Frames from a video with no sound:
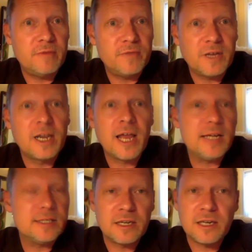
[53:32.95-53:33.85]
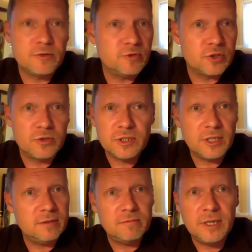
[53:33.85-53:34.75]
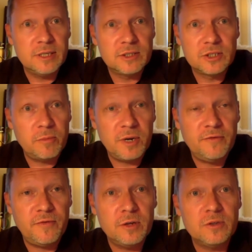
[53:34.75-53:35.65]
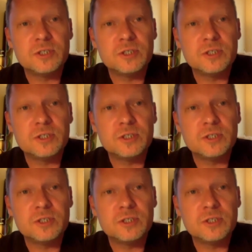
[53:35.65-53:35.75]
the classic literatures in so many fields.